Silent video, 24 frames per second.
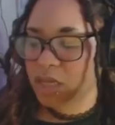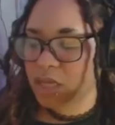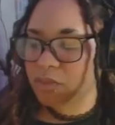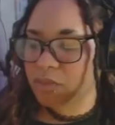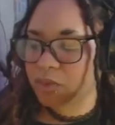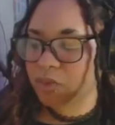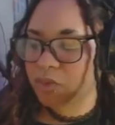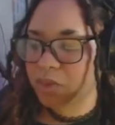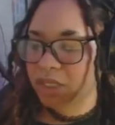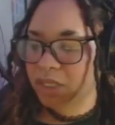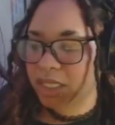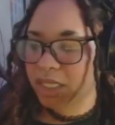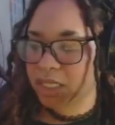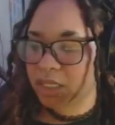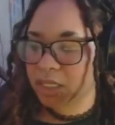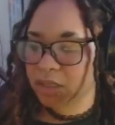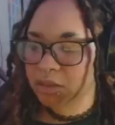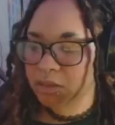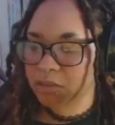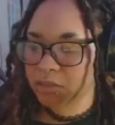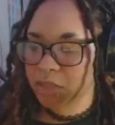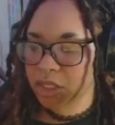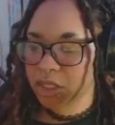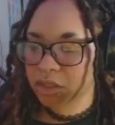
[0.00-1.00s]
but what I
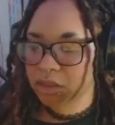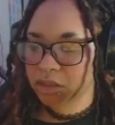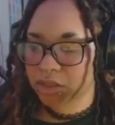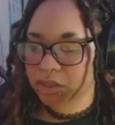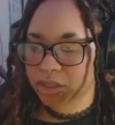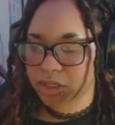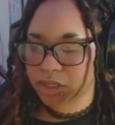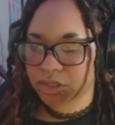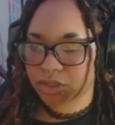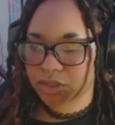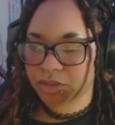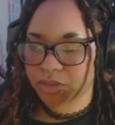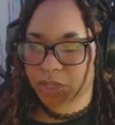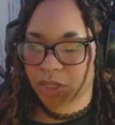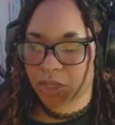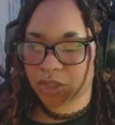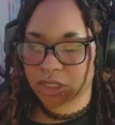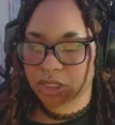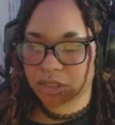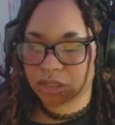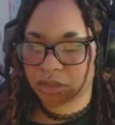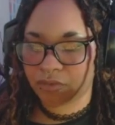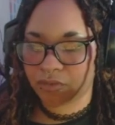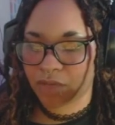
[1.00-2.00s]
am curious about
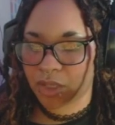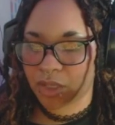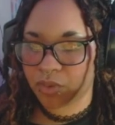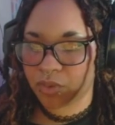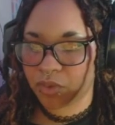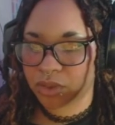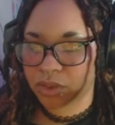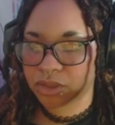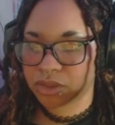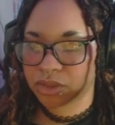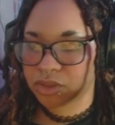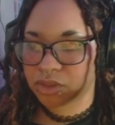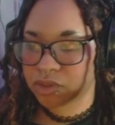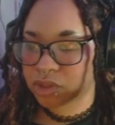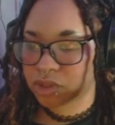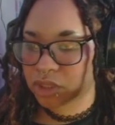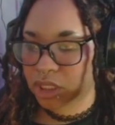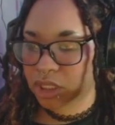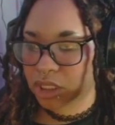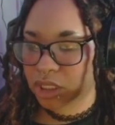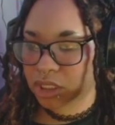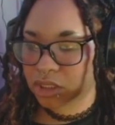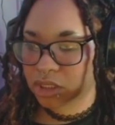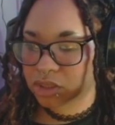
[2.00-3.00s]
is if I want to
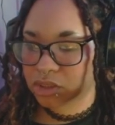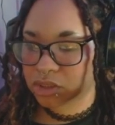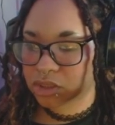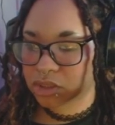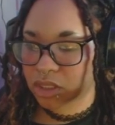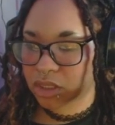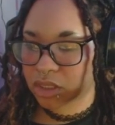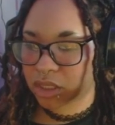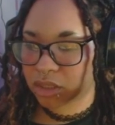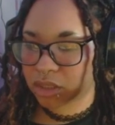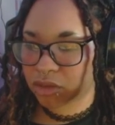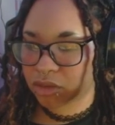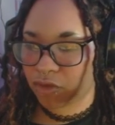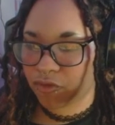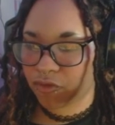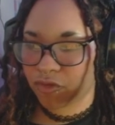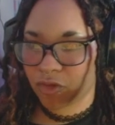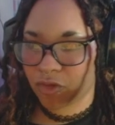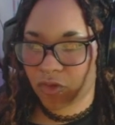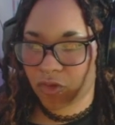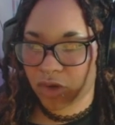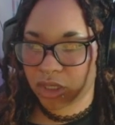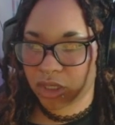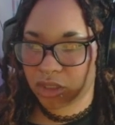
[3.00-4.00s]
change like the
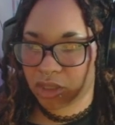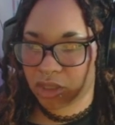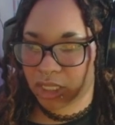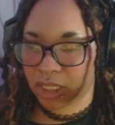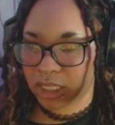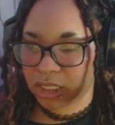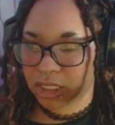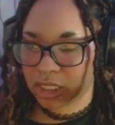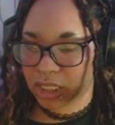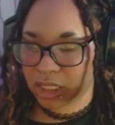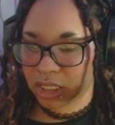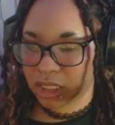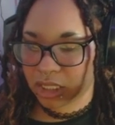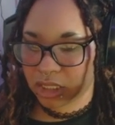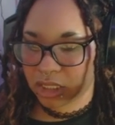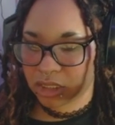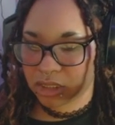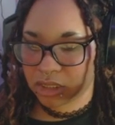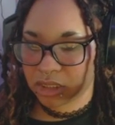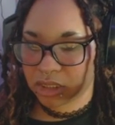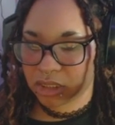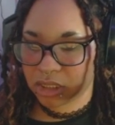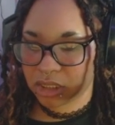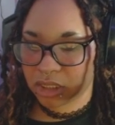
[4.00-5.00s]
flooring or anything in
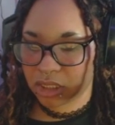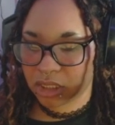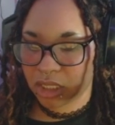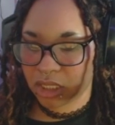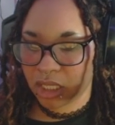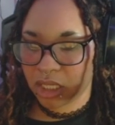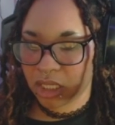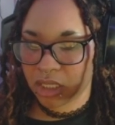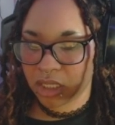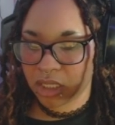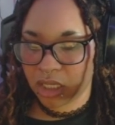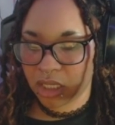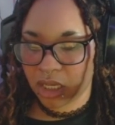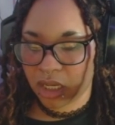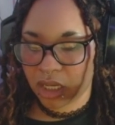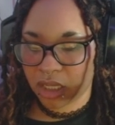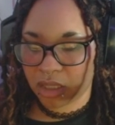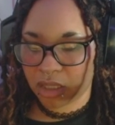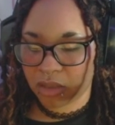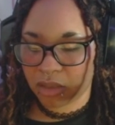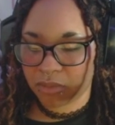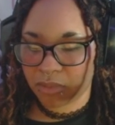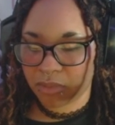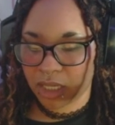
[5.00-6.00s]
here.
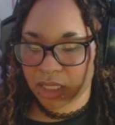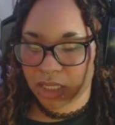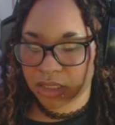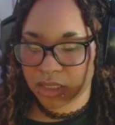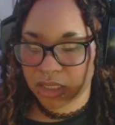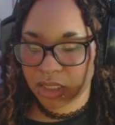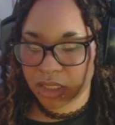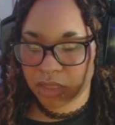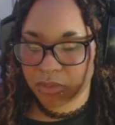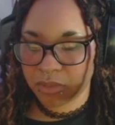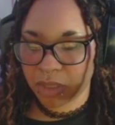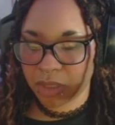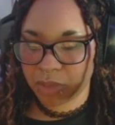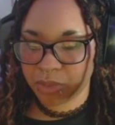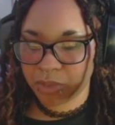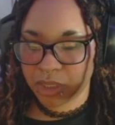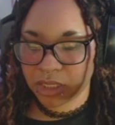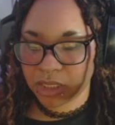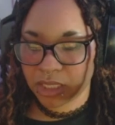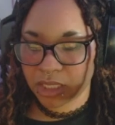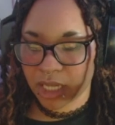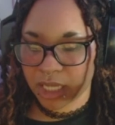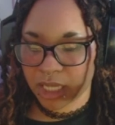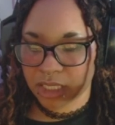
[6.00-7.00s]
I think it might be
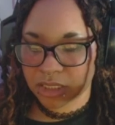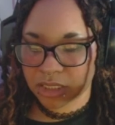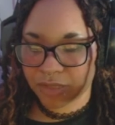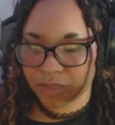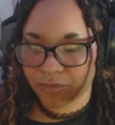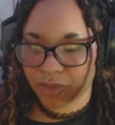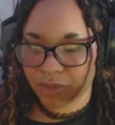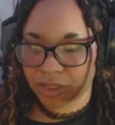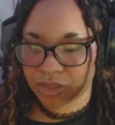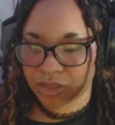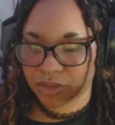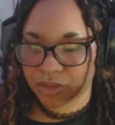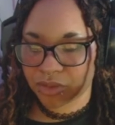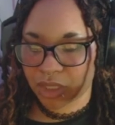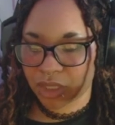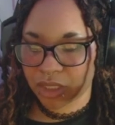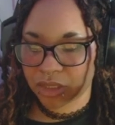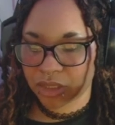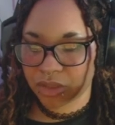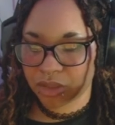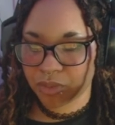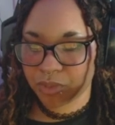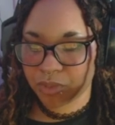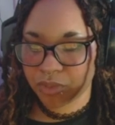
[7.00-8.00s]
nice if I do
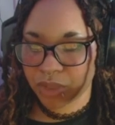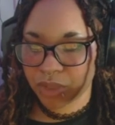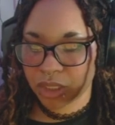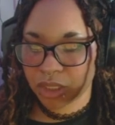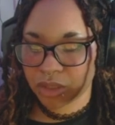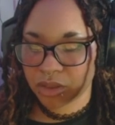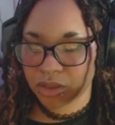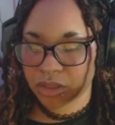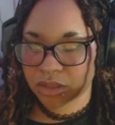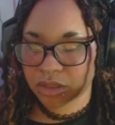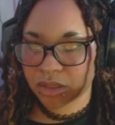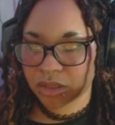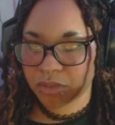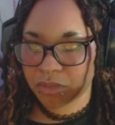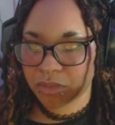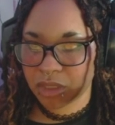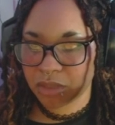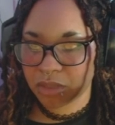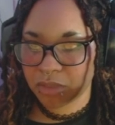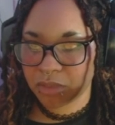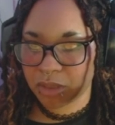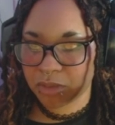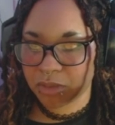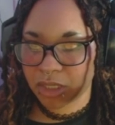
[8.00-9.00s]
like the brick or
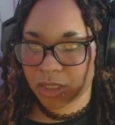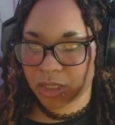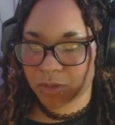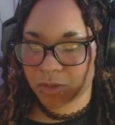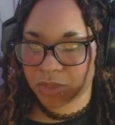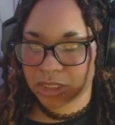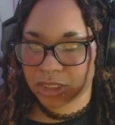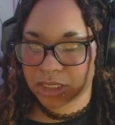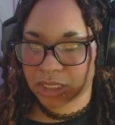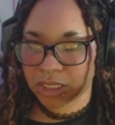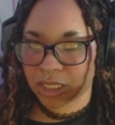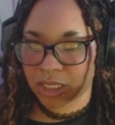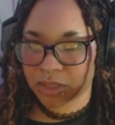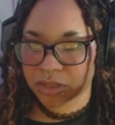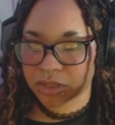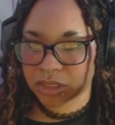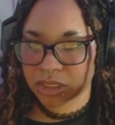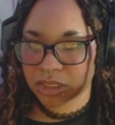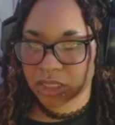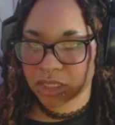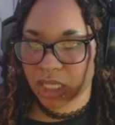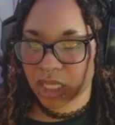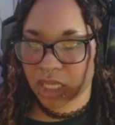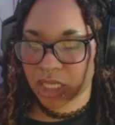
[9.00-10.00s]
something maybe that we did
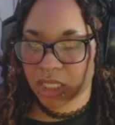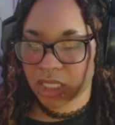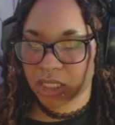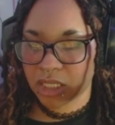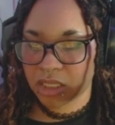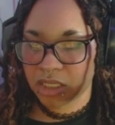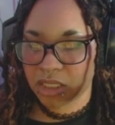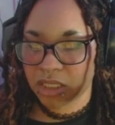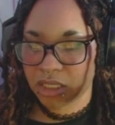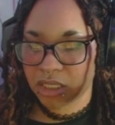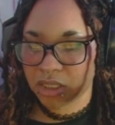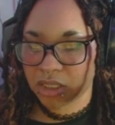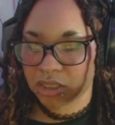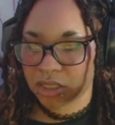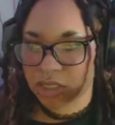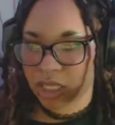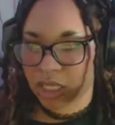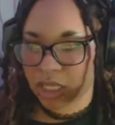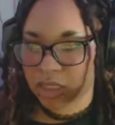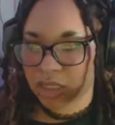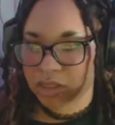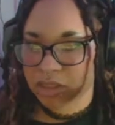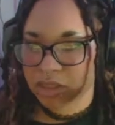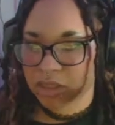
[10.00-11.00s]
outside.
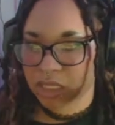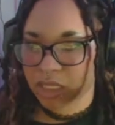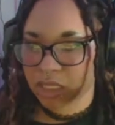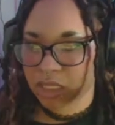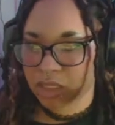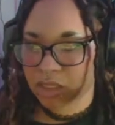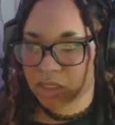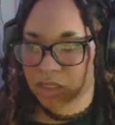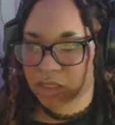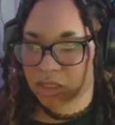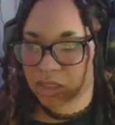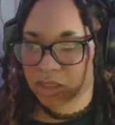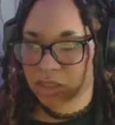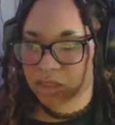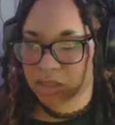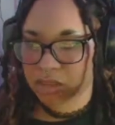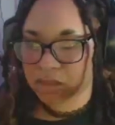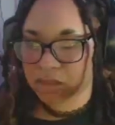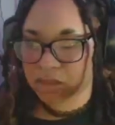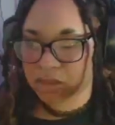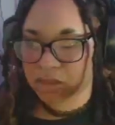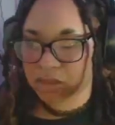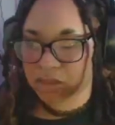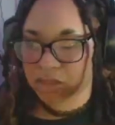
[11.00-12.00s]
Yeah, just kind of
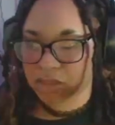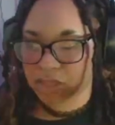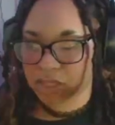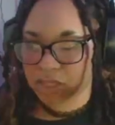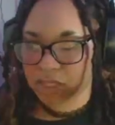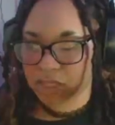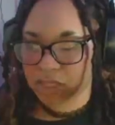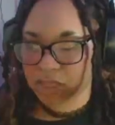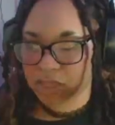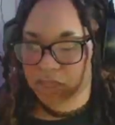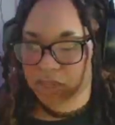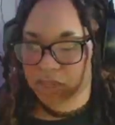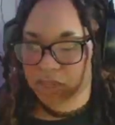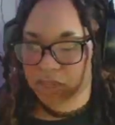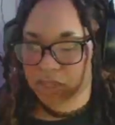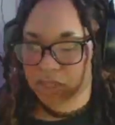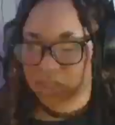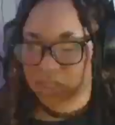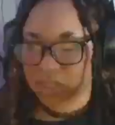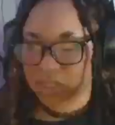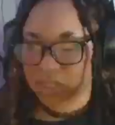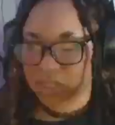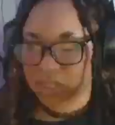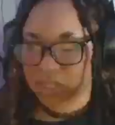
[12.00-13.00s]
change
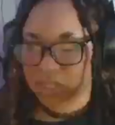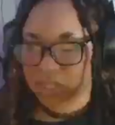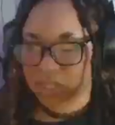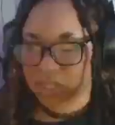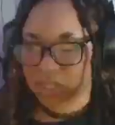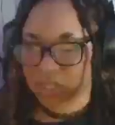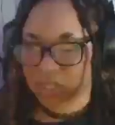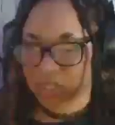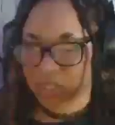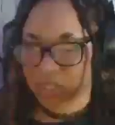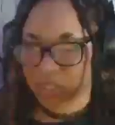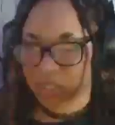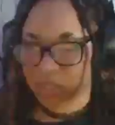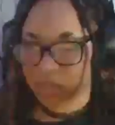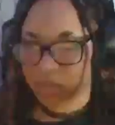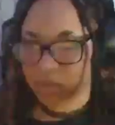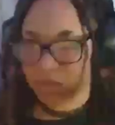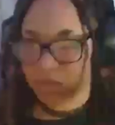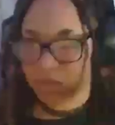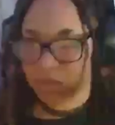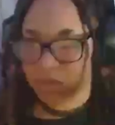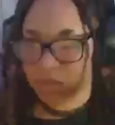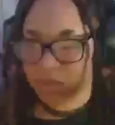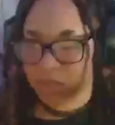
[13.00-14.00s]
this area up a
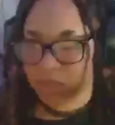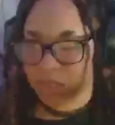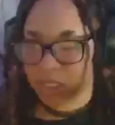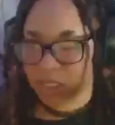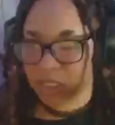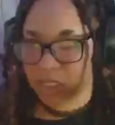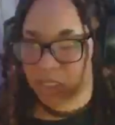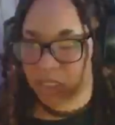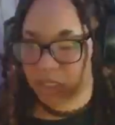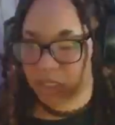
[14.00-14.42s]
little bit.